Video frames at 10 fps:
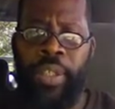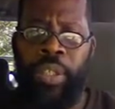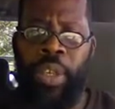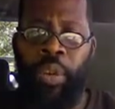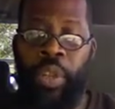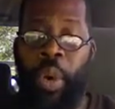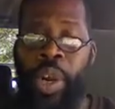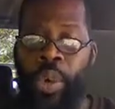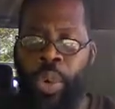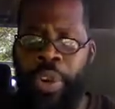You know,
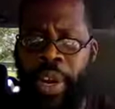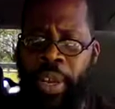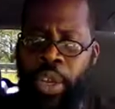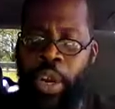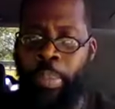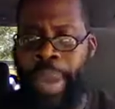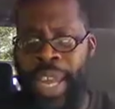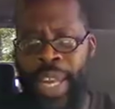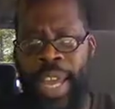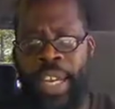knowing who your your
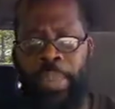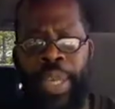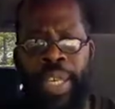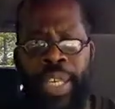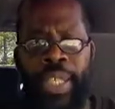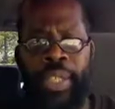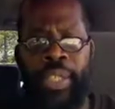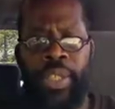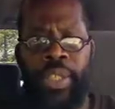main enemy is.